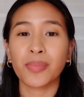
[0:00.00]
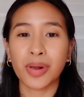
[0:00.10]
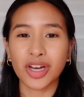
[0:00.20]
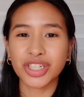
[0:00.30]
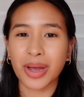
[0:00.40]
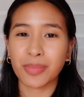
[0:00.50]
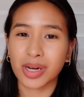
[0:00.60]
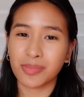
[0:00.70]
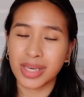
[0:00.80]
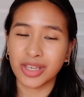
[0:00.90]
For blush, I'm
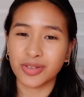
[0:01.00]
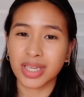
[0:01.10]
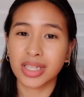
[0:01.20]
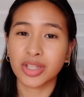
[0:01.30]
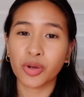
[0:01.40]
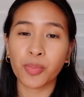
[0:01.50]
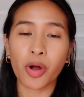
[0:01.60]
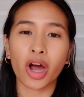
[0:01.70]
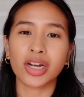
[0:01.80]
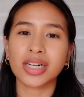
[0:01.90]
gonna be using two
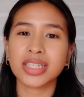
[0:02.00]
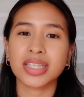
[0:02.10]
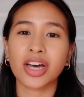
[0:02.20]
products,